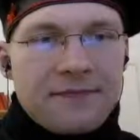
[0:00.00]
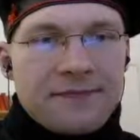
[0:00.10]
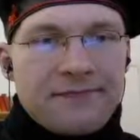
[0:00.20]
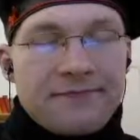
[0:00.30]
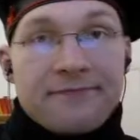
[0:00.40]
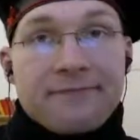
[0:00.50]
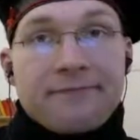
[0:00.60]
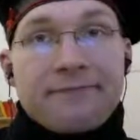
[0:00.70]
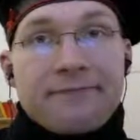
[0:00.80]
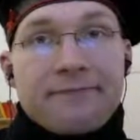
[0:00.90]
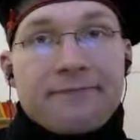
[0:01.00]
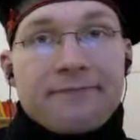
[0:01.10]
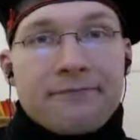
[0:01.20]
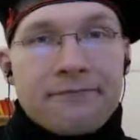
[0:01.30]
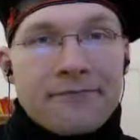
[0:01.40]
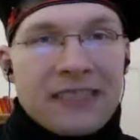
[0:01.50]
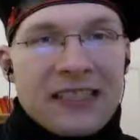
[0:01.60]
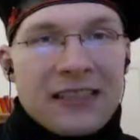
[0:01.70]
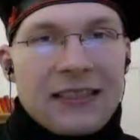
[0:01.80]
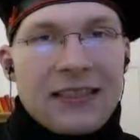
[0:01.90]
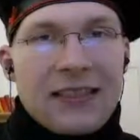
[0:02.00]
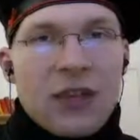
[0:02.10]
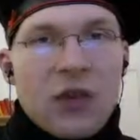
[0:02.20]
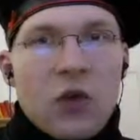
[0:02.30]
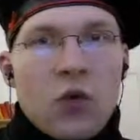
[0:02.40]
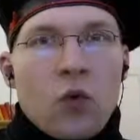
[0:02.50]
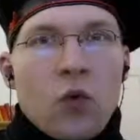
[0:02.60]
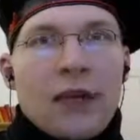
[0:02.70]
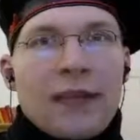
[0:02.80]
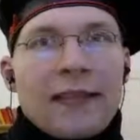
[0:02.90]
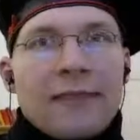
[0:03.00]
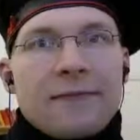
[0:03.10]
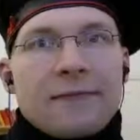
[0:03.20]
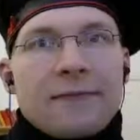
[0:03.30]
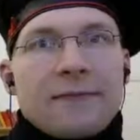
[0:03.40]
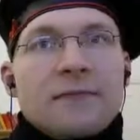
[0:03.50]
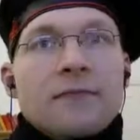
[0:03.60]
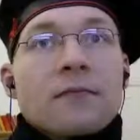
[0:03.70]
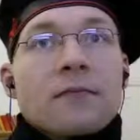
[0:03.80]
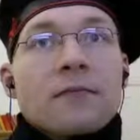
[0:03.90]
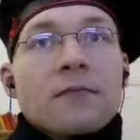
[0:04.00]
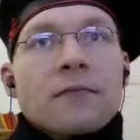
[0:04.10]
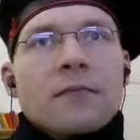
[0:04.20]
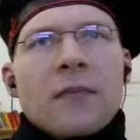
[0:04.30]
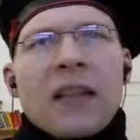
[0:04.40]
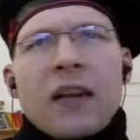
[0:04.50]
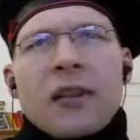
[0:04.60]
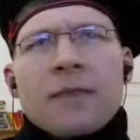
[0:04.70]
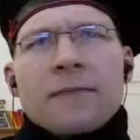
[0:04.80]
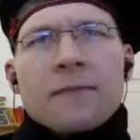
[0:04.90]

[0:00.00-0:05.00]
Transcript: Nothing is said.